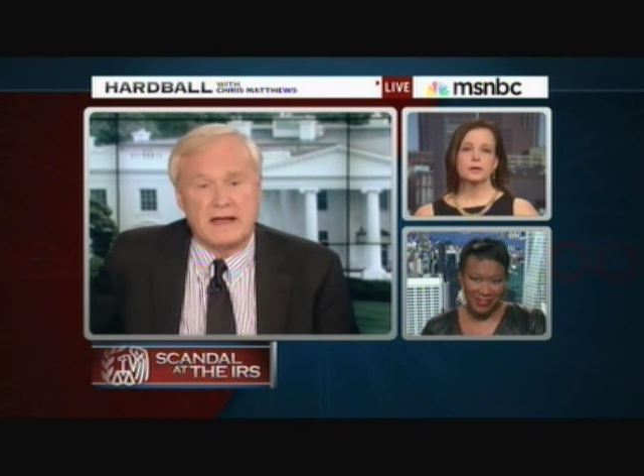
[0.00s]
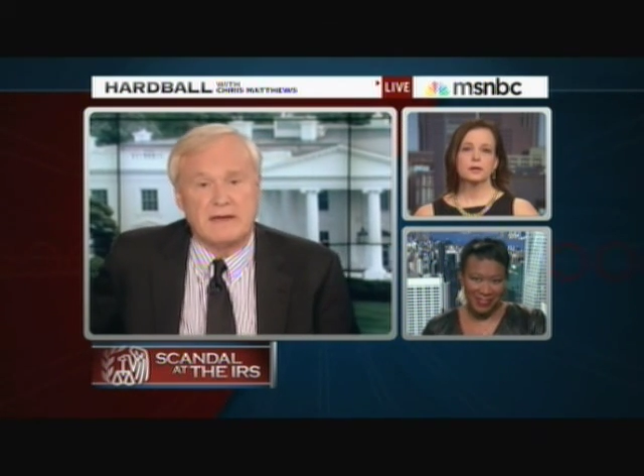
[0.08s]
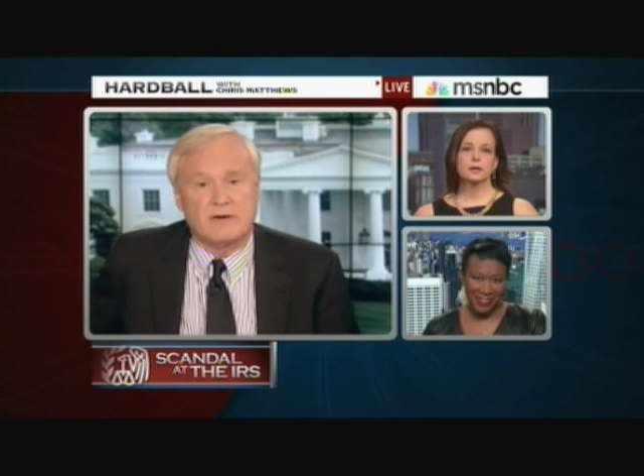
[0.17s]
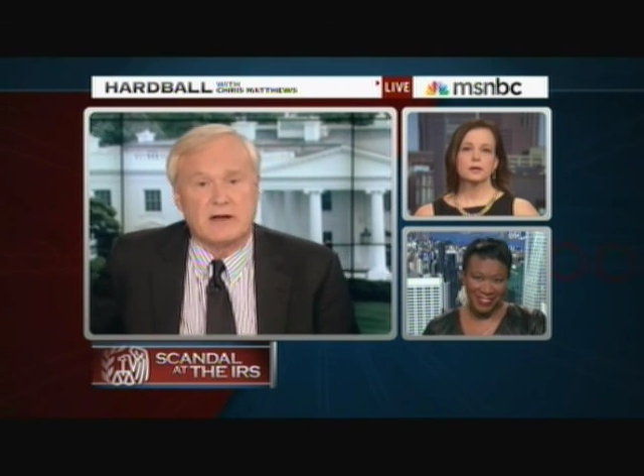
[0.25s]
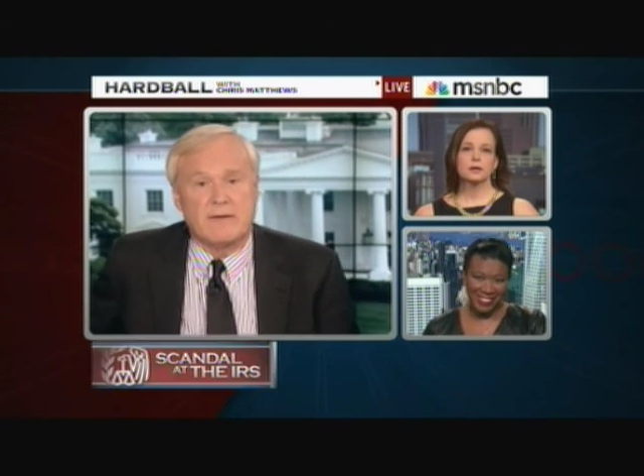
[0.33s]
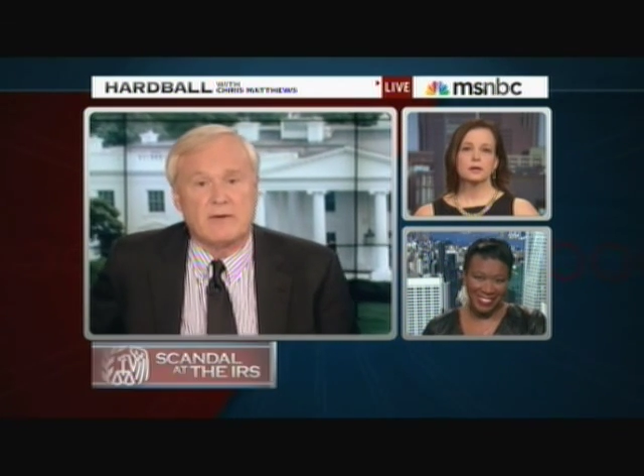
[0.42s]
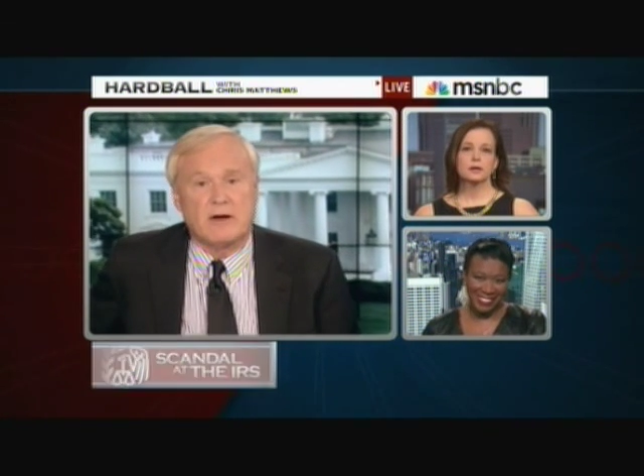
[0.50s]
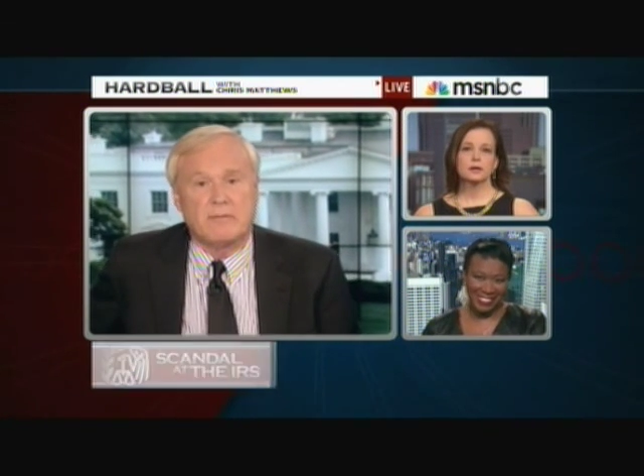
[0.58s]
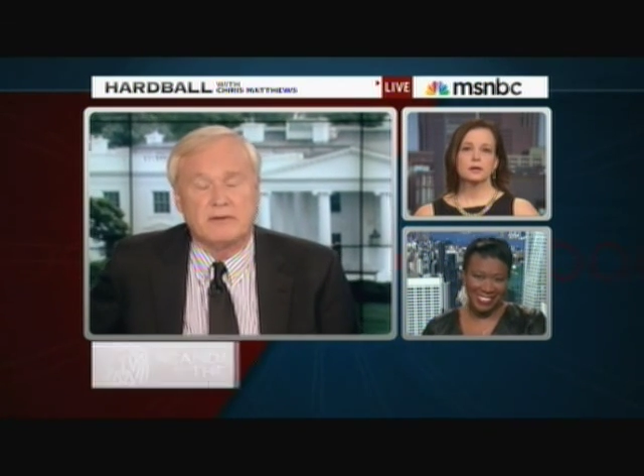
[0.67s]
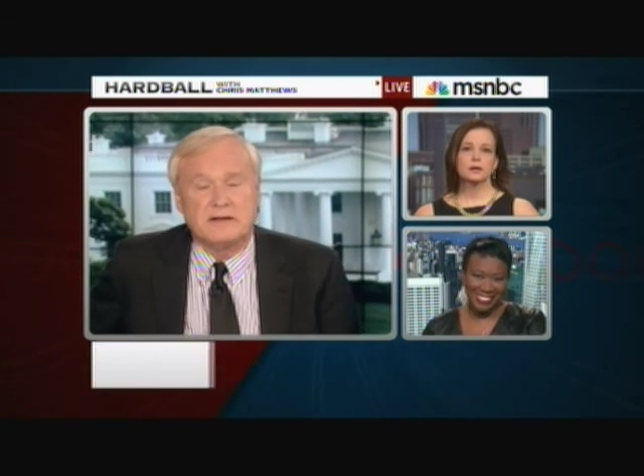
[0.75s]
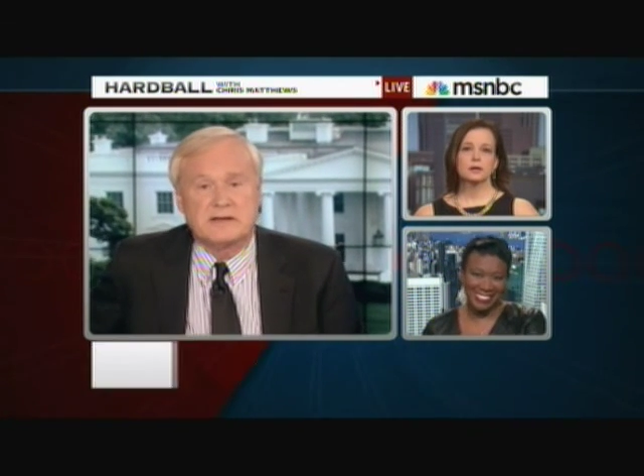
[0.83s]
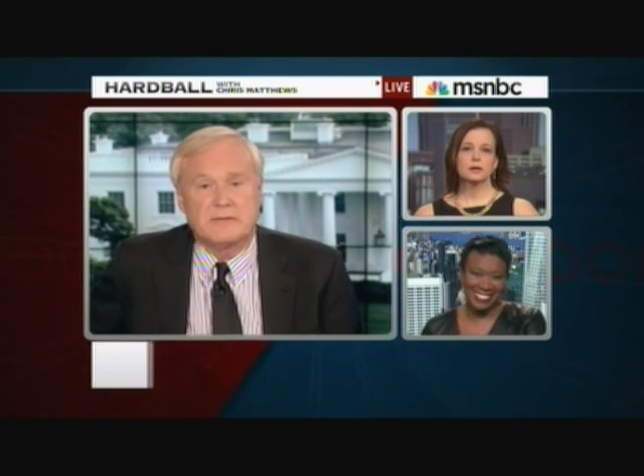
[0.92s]
thank you for coming
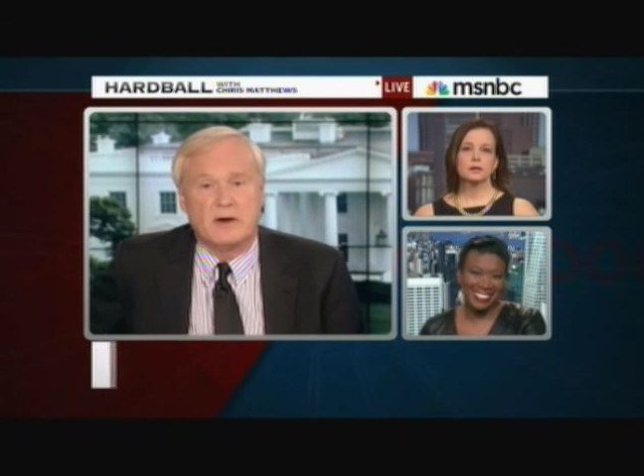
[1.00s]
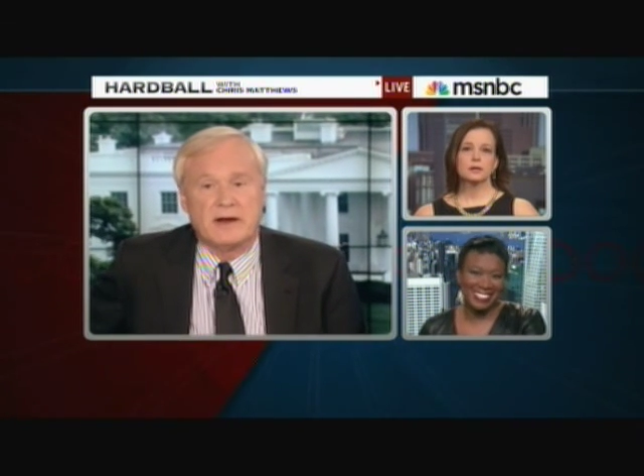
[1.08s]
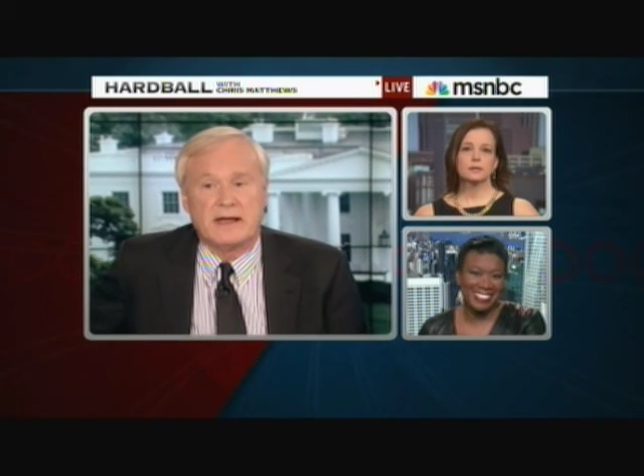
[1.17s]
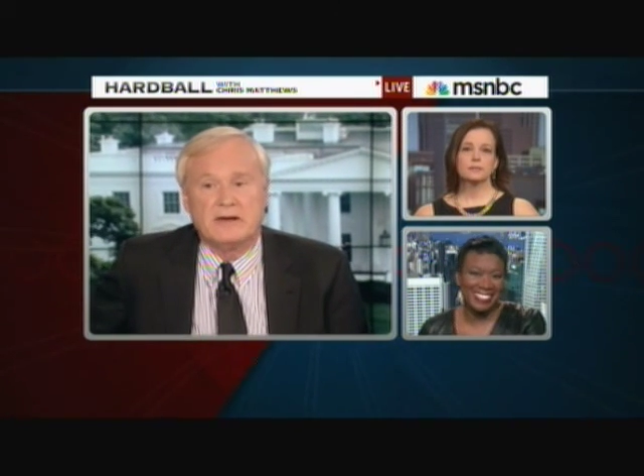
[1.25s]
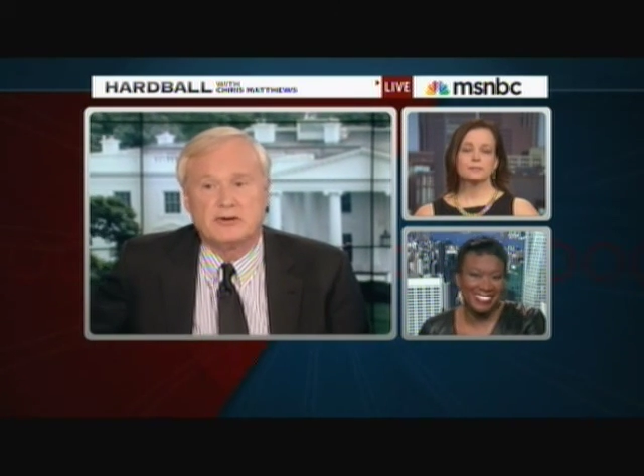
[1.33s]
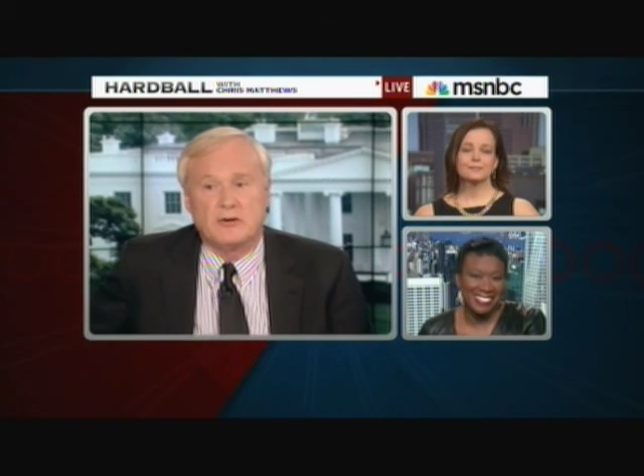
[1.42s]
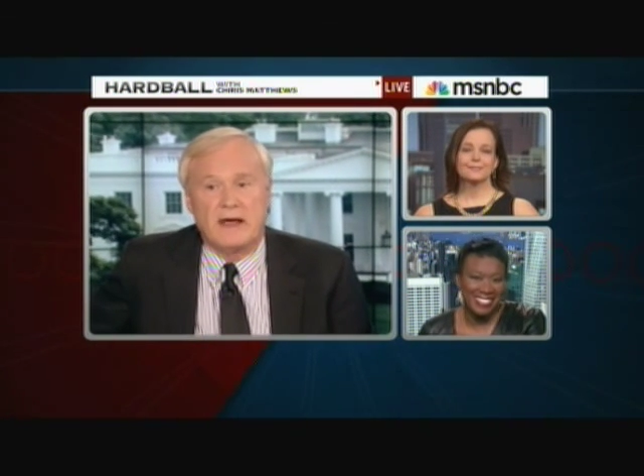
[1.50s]
on. Please come on again.